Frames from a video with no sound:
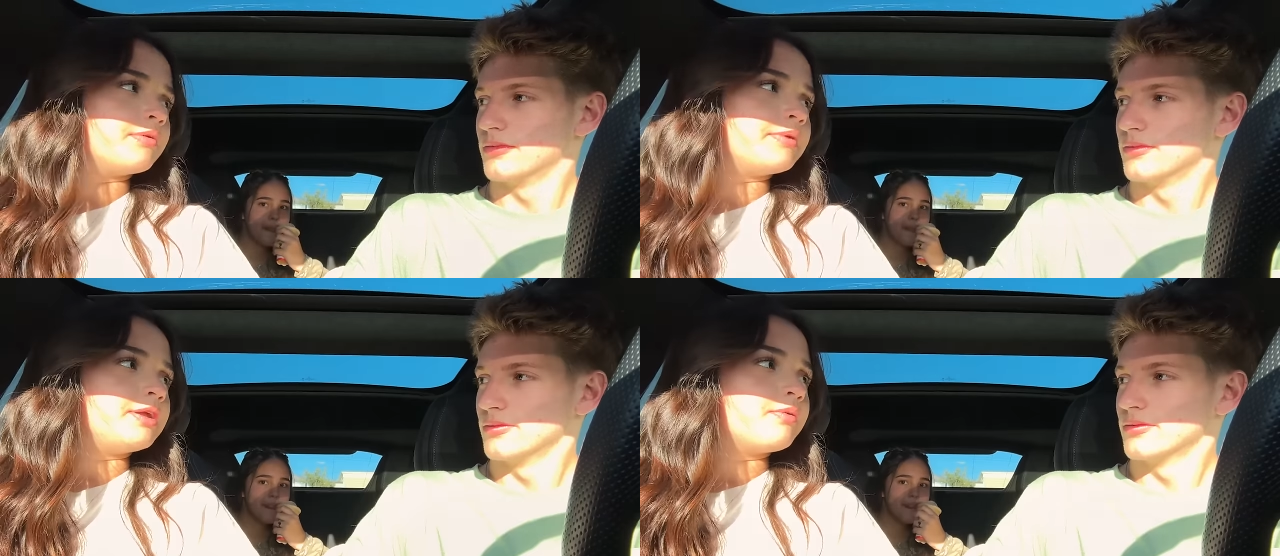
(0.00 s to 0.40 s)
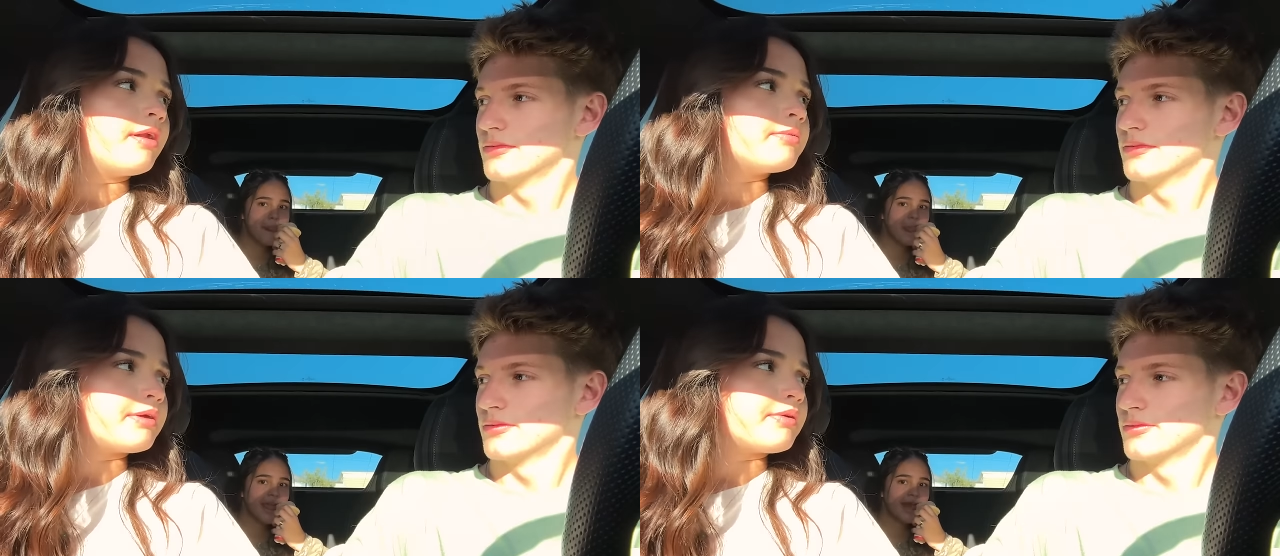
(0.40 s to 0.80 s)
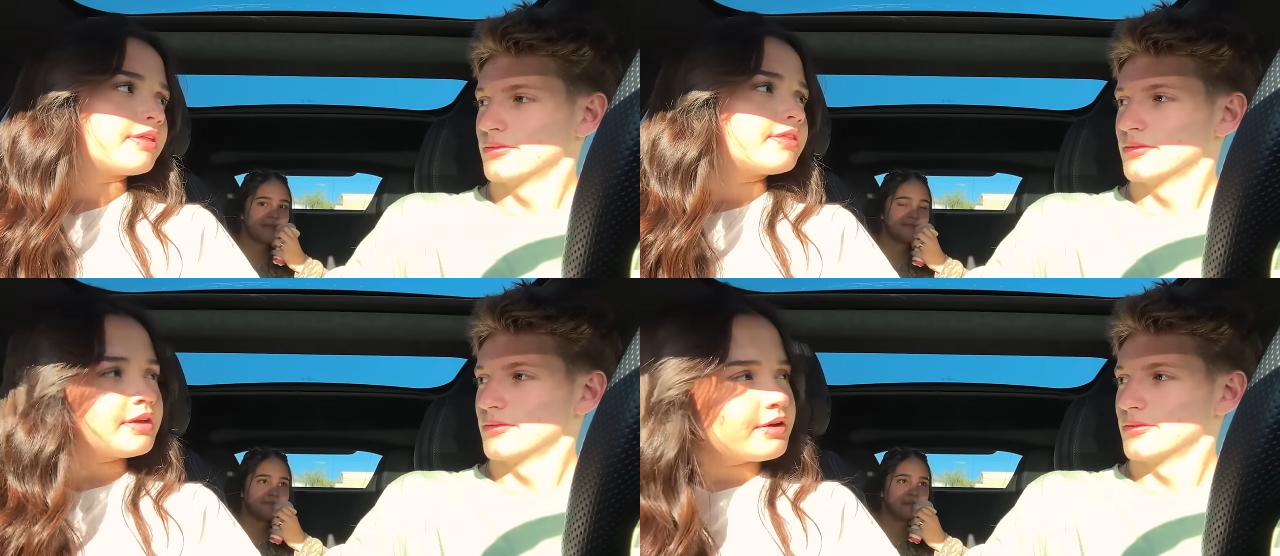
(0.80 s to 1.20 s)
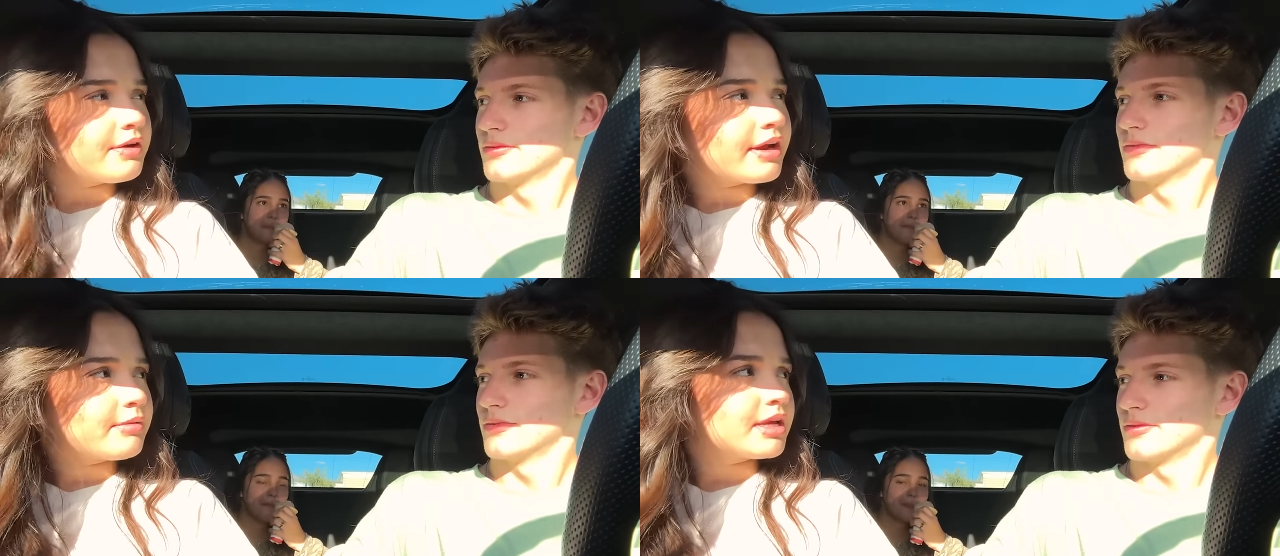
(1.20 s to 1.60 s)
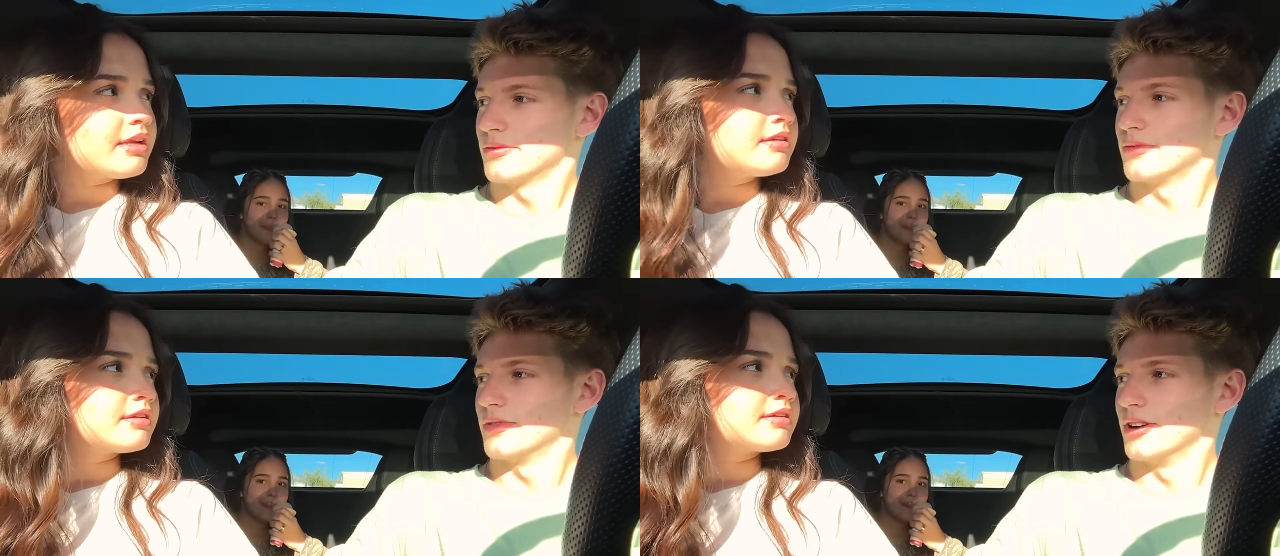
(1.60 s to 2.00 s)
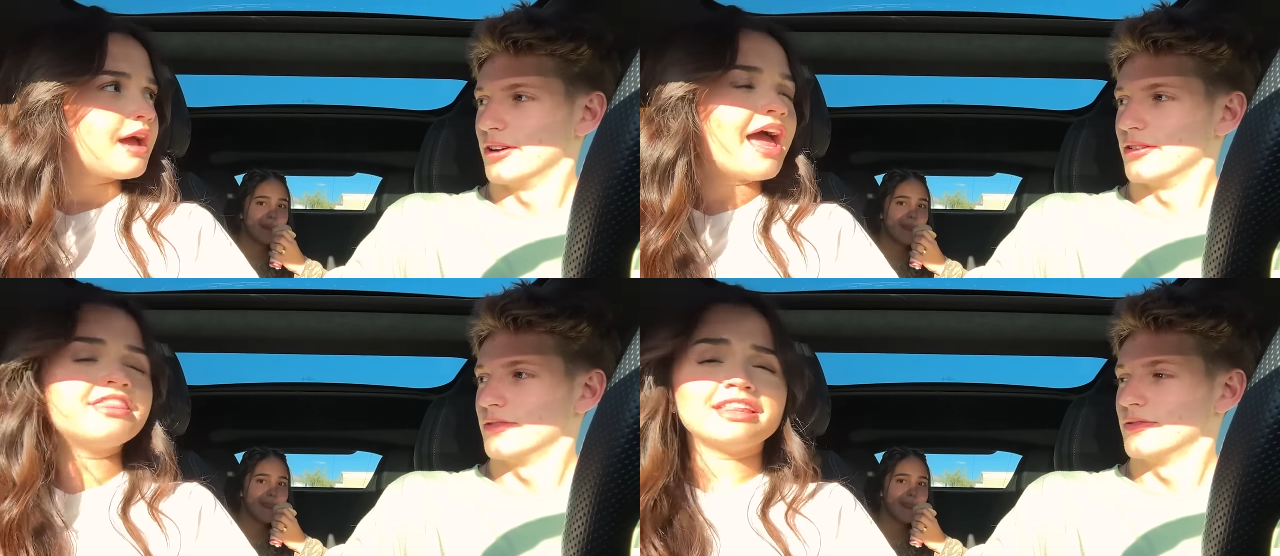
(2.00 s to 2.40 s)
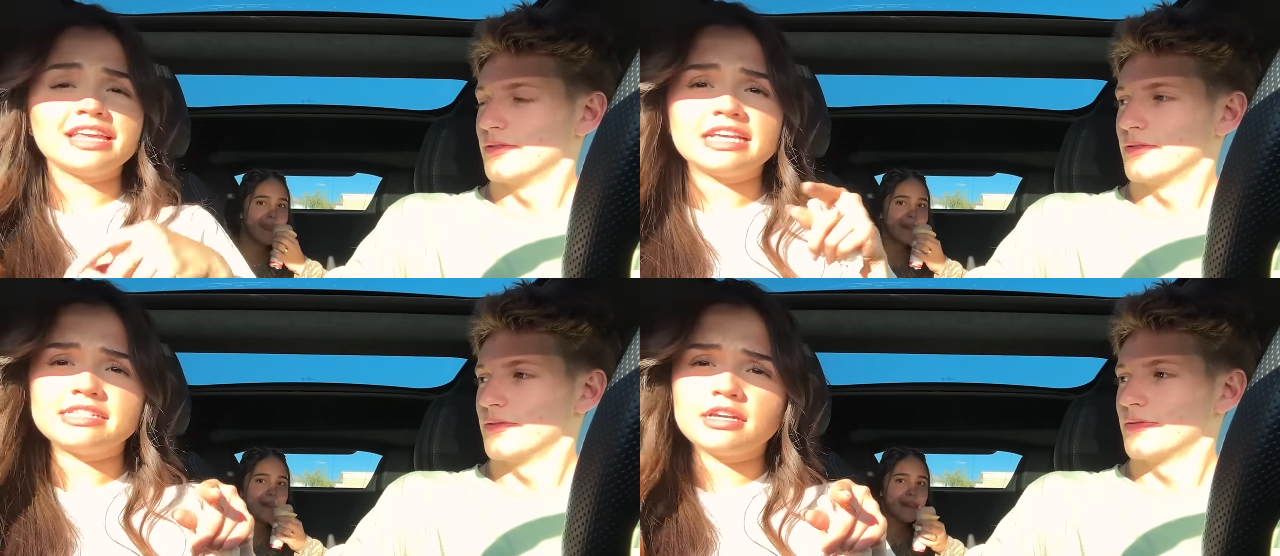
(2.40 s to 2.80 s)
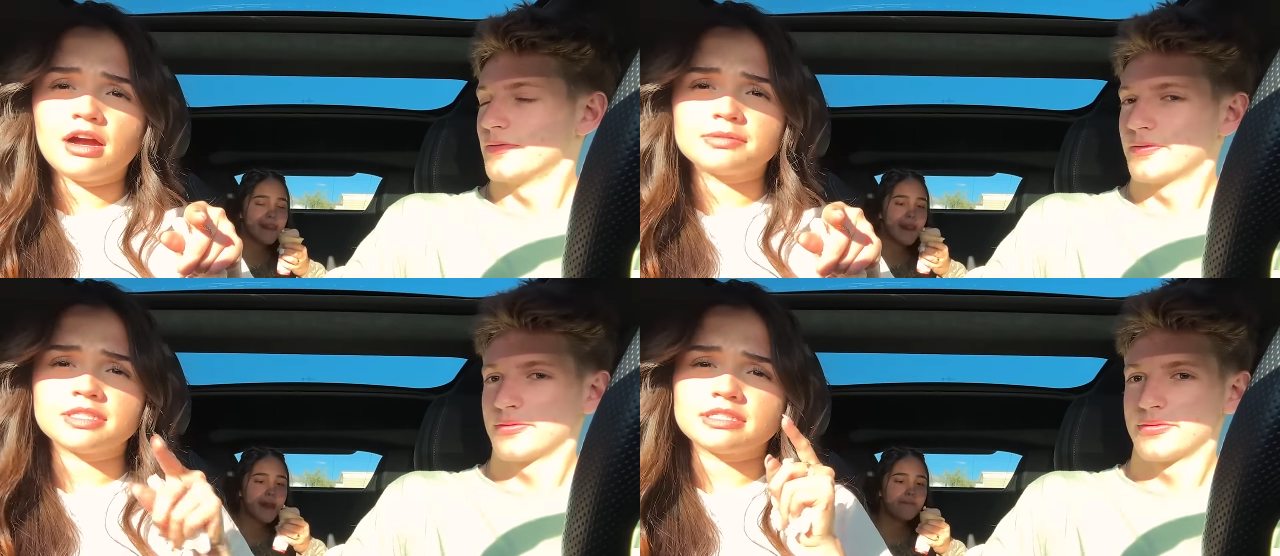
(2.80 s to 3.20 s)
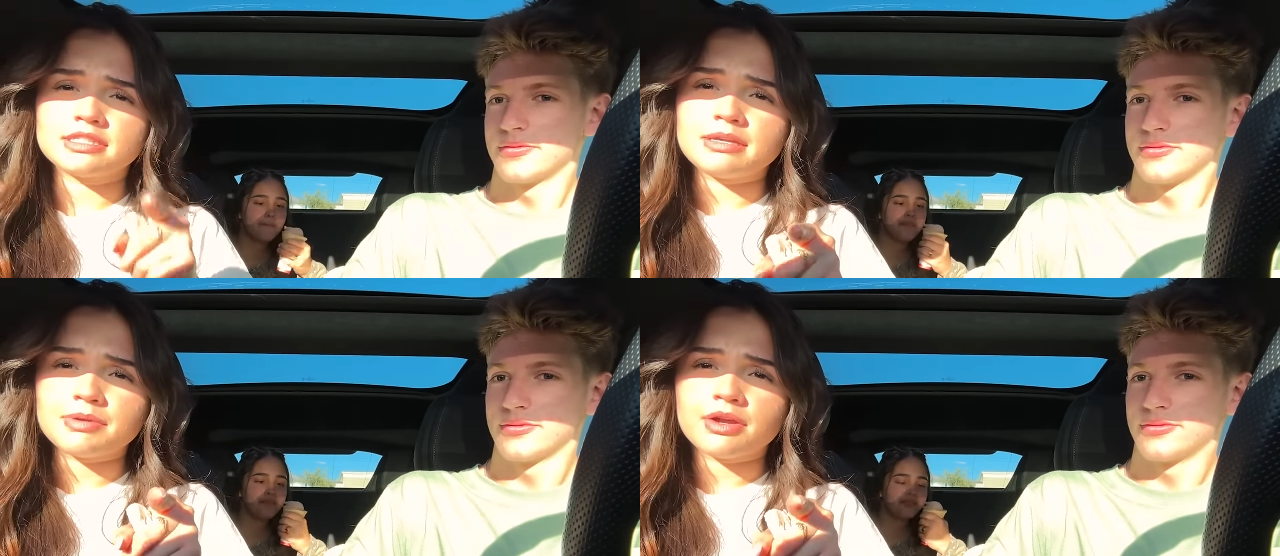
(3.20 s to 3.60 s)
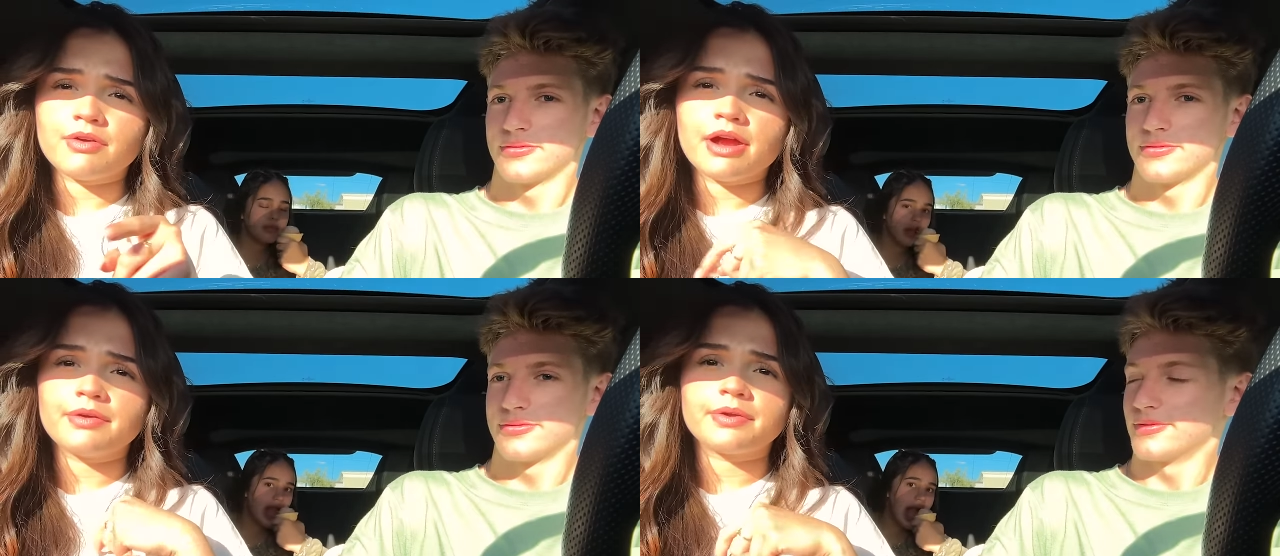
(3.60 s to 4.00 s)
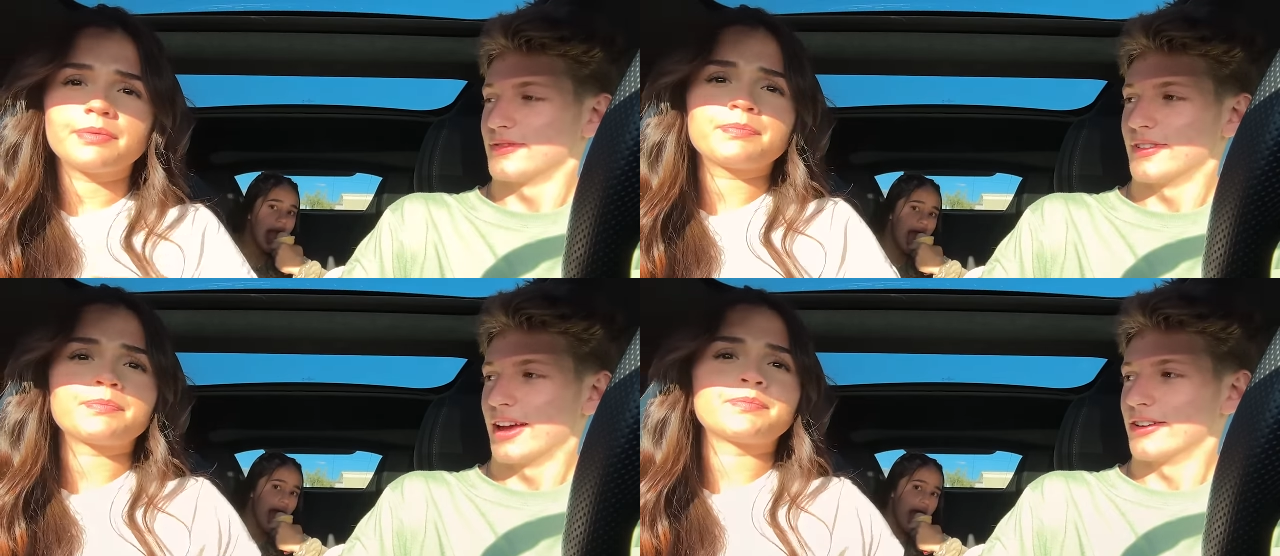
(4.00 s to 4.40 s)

Speaker 1: woman you want to be with you know what i mean yeah. i think the easy option is sleeping around i